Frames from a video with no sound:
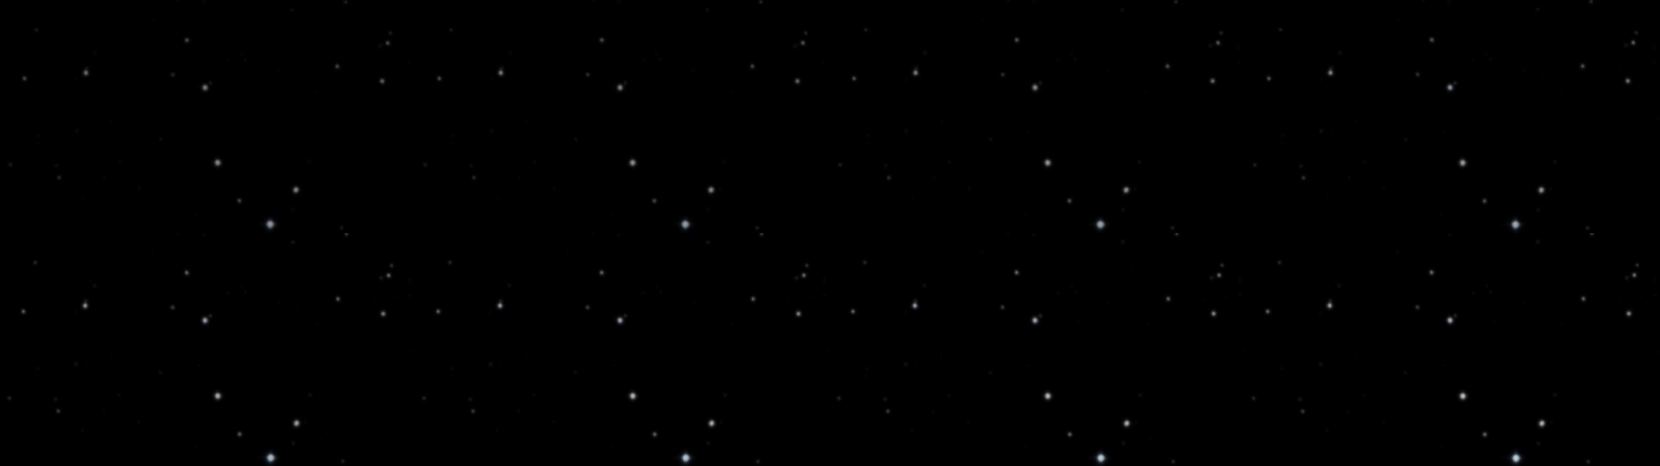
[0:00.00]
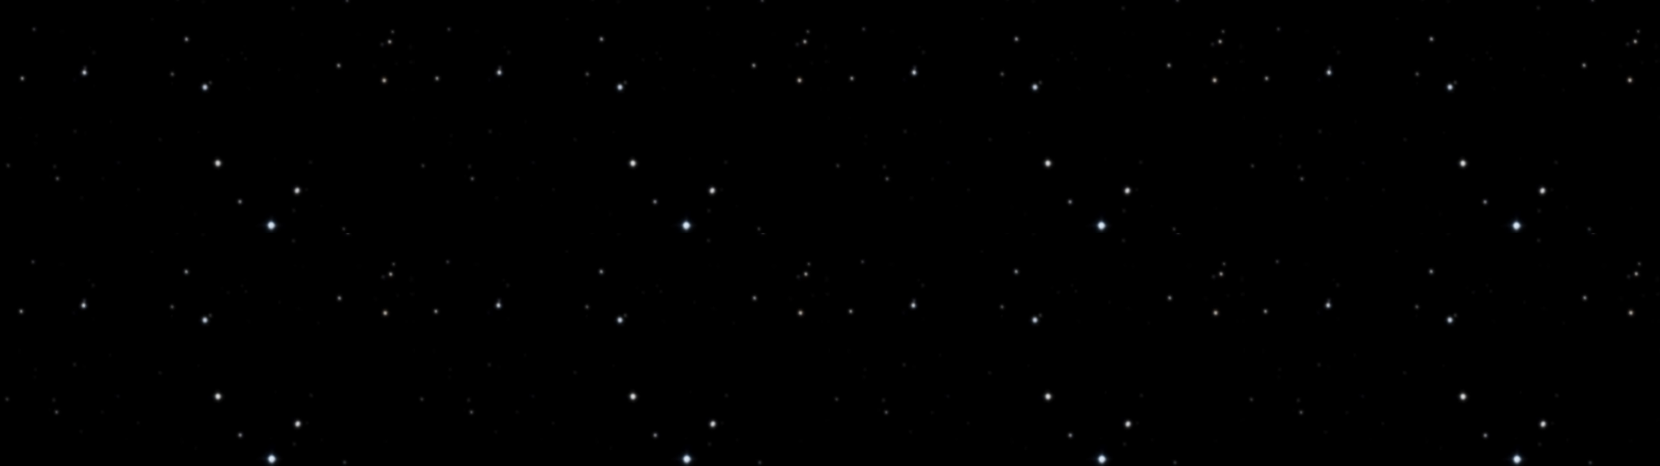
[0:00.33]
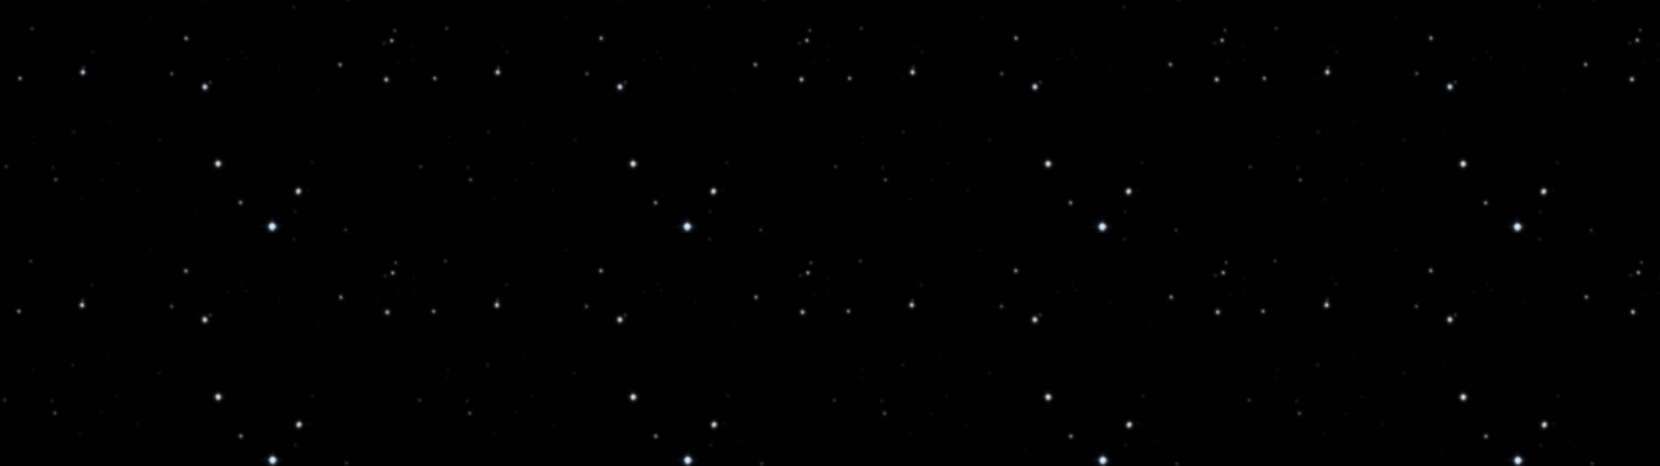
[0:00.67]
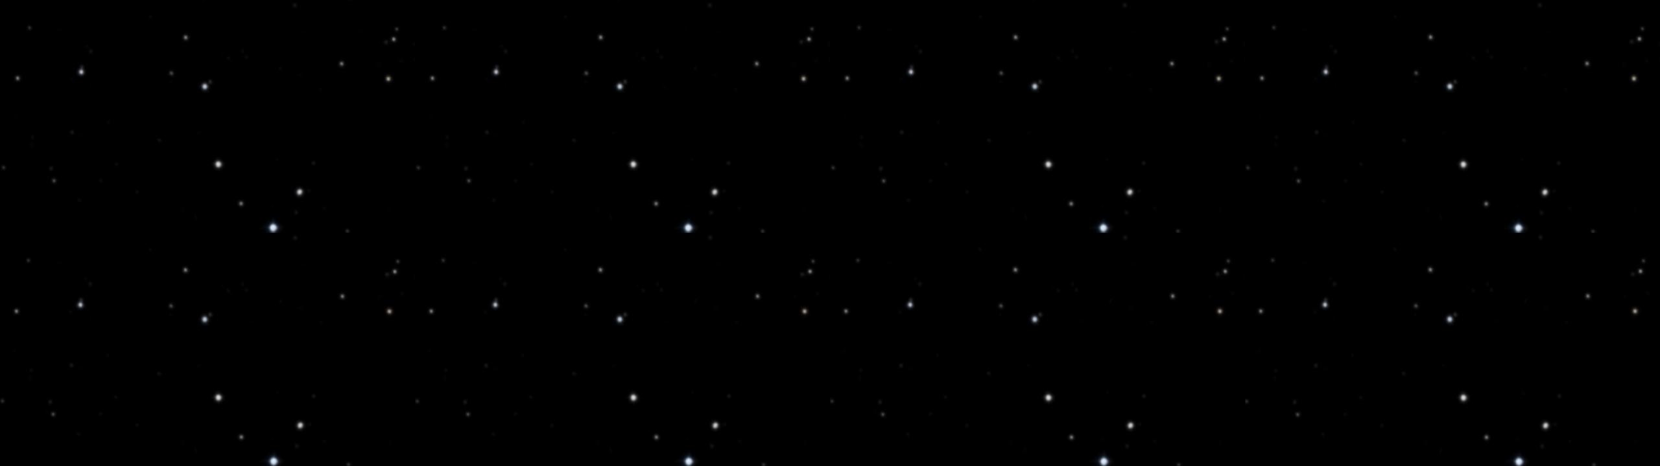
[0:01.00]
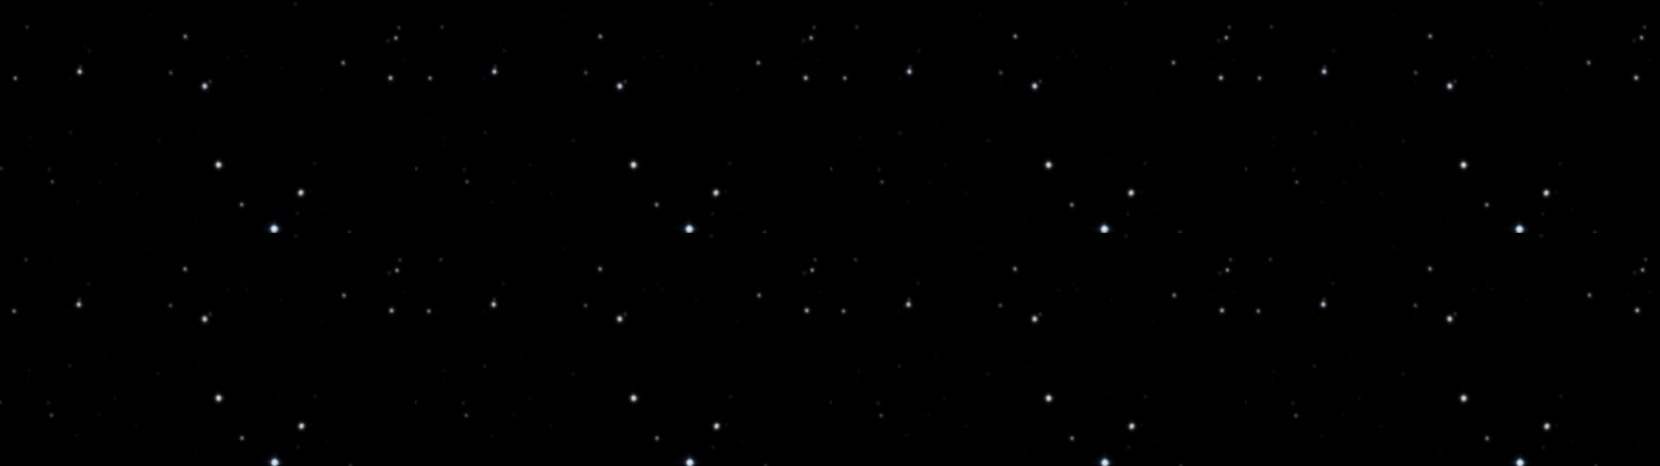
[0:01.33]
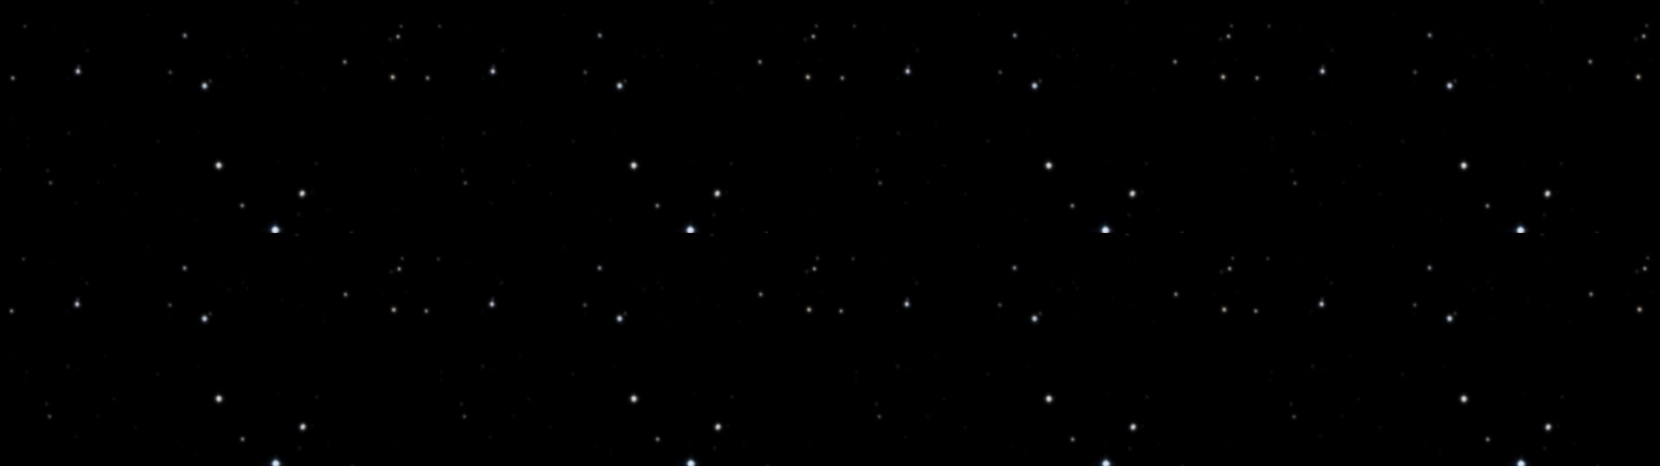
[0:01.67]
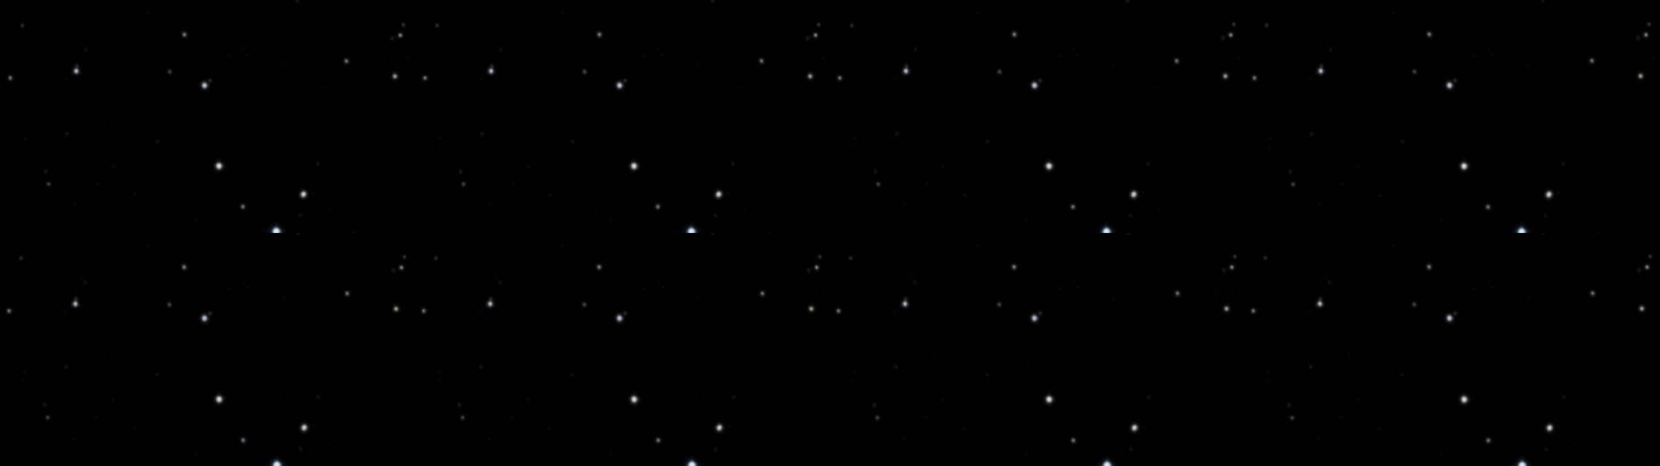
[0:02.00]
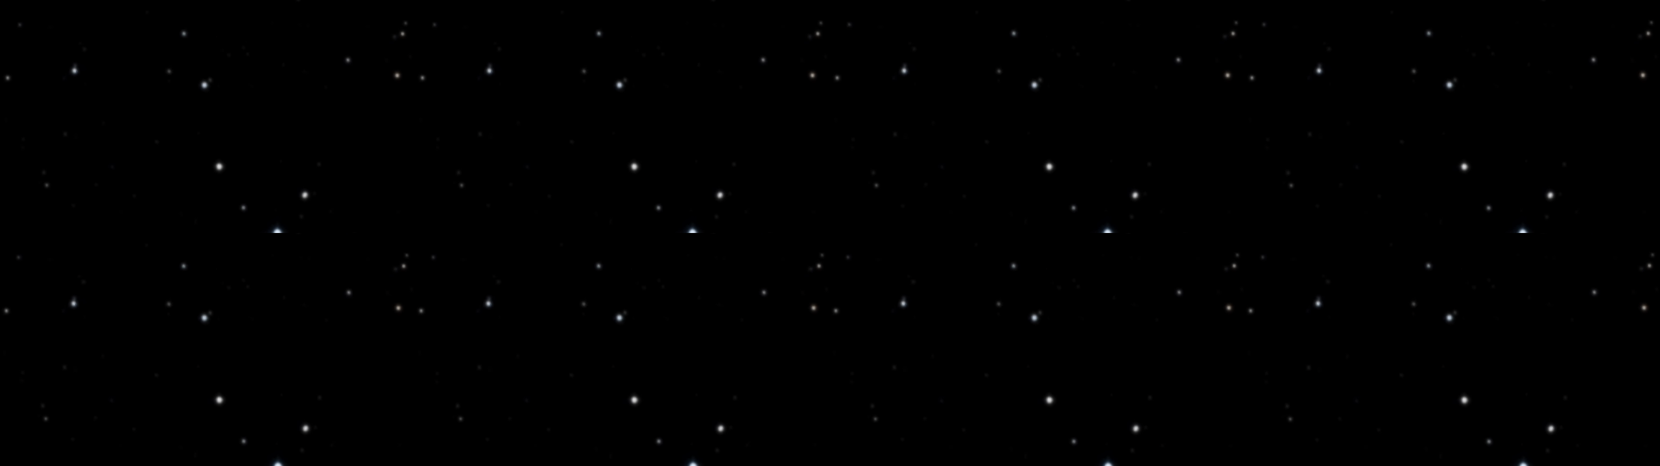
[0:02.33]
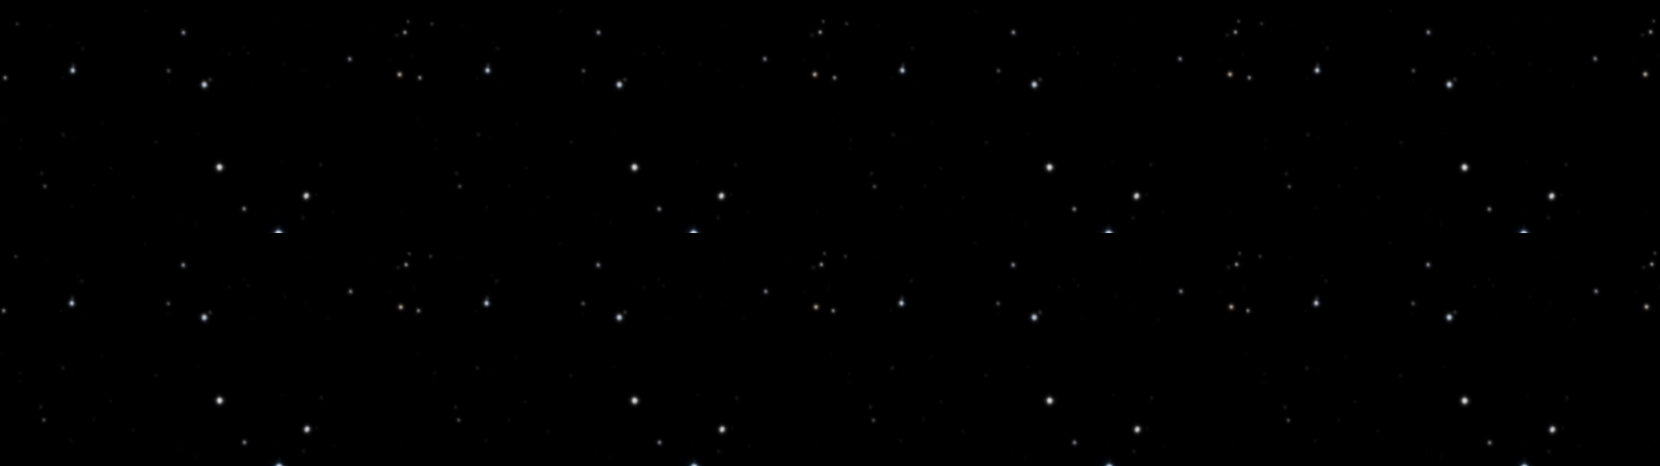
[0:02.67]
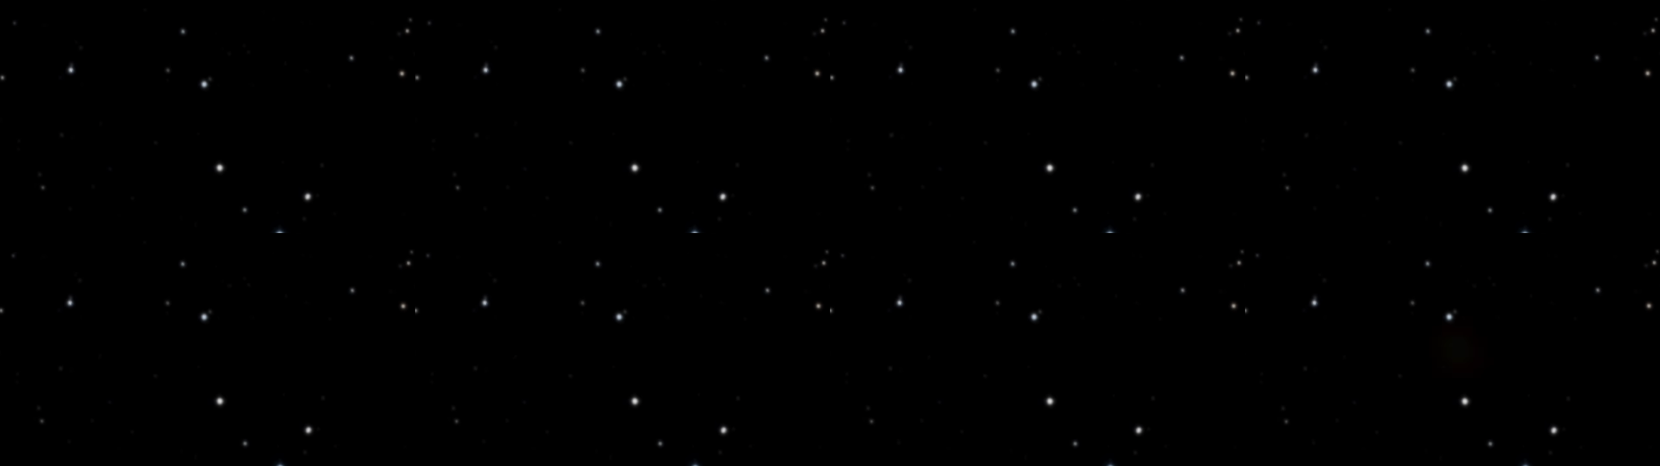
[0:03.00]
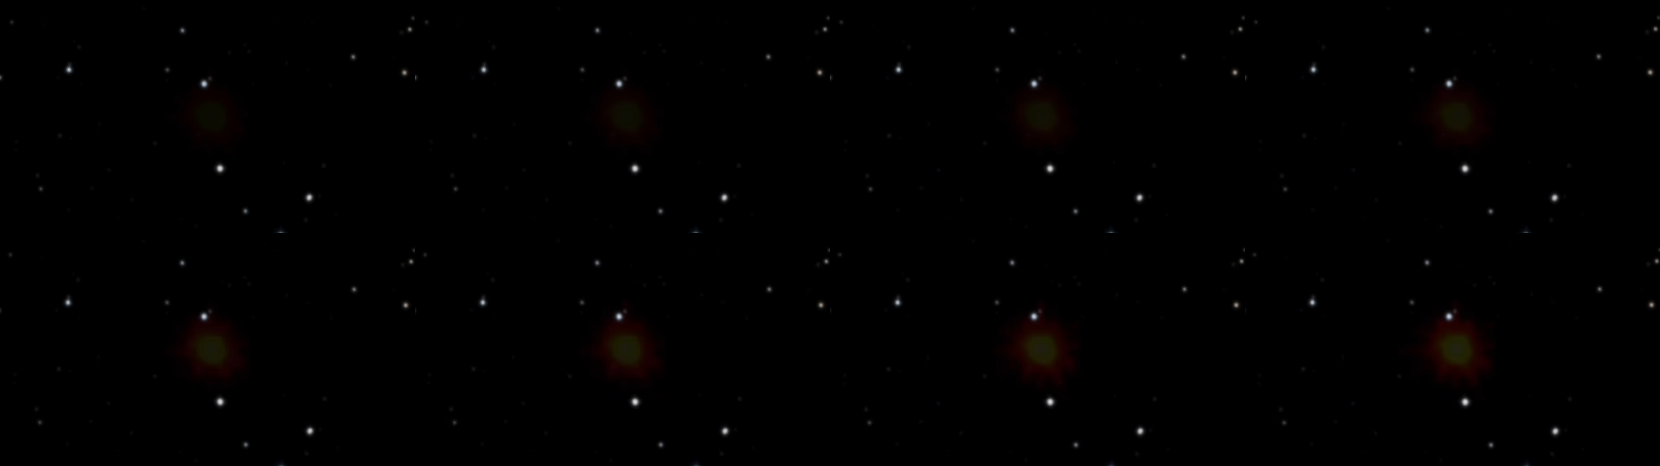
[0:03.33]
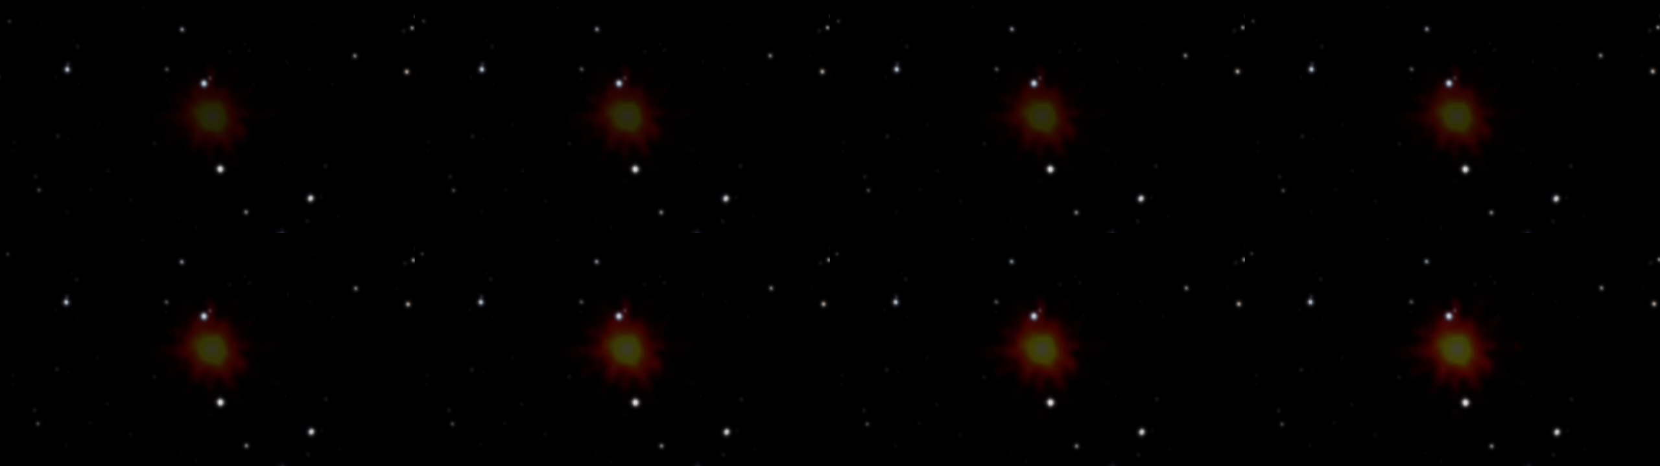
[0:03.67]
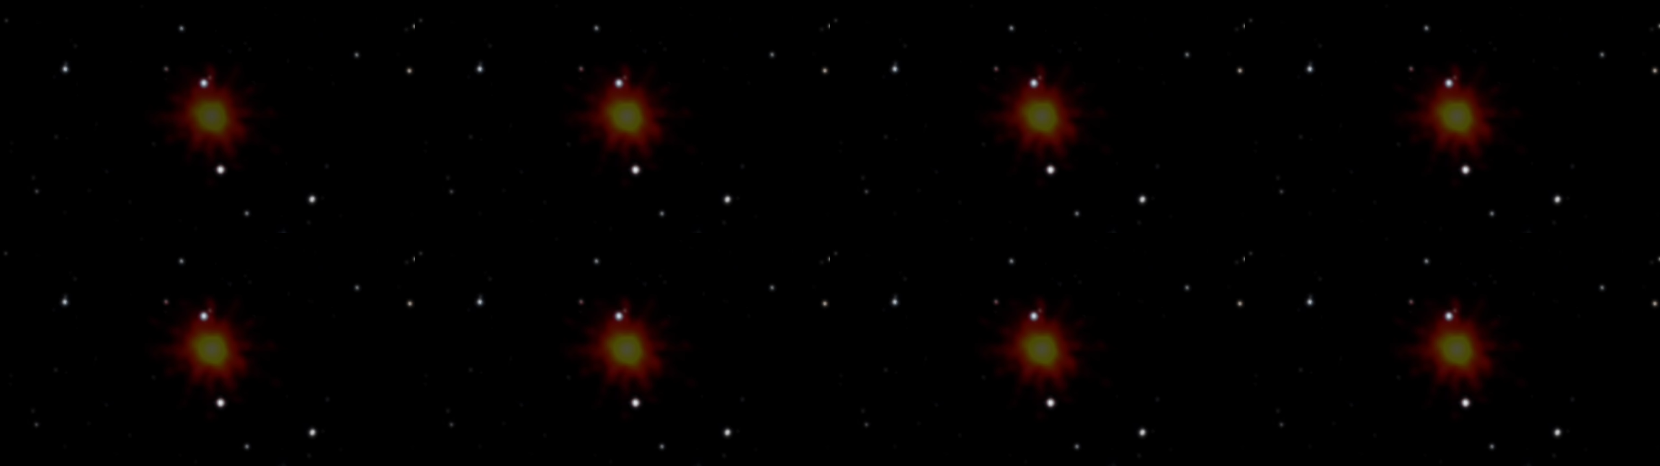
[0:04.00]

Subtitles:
(no speaker visible)